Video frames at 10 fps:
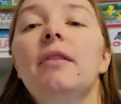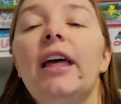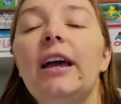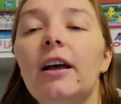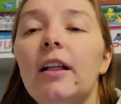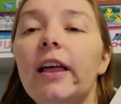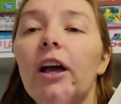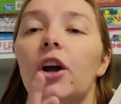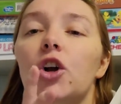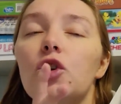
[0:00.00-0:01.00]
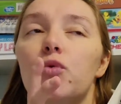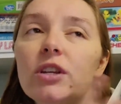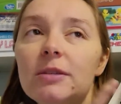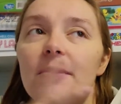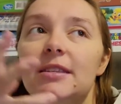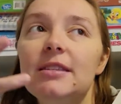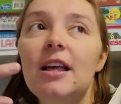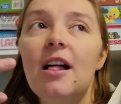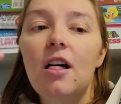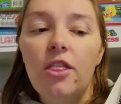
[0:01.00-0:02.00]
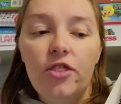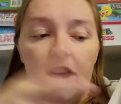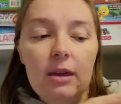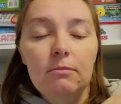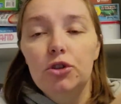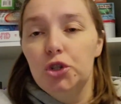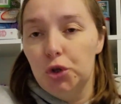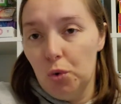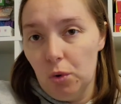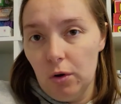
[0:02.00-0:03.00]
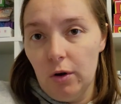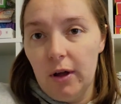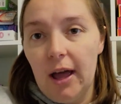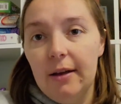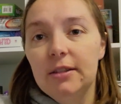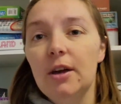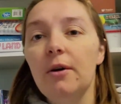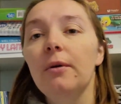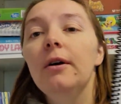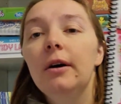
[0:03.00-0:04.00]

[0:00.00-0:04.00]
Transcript: a Christmas themed school. Okay, so